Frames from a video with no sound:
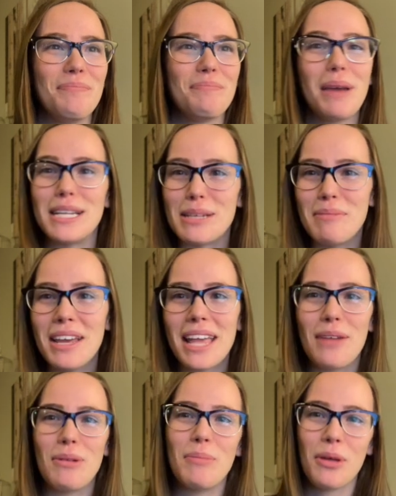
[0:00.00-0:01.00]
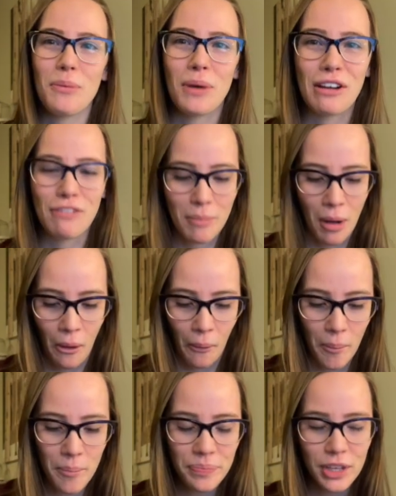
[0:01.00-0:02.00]
pandemic, and we both work from
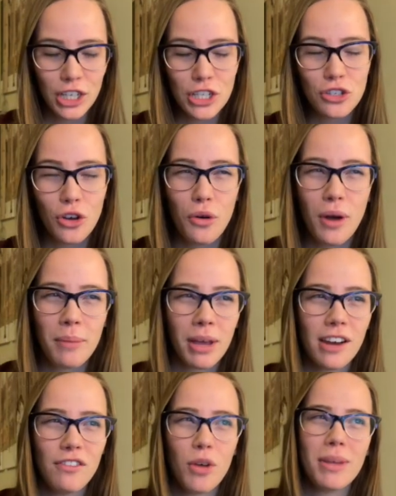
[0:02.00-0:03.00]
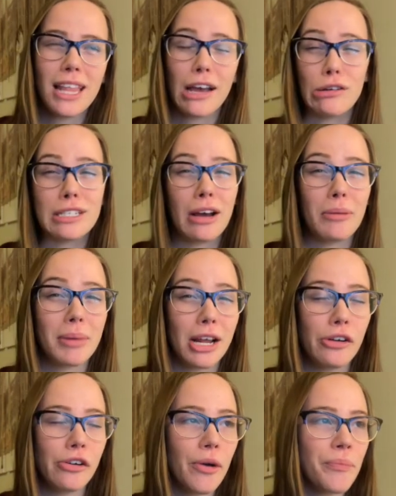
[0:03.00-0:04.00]
home. So I'm kind of hoping that goes down, but I
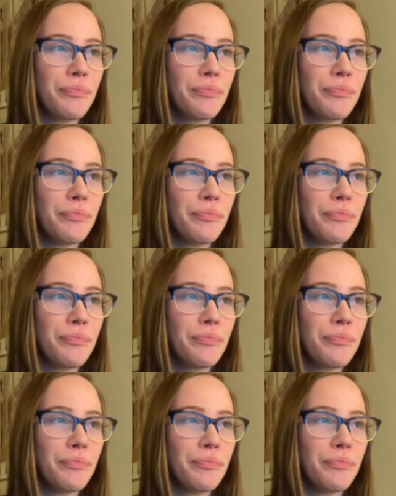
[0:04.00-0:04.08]
don't know.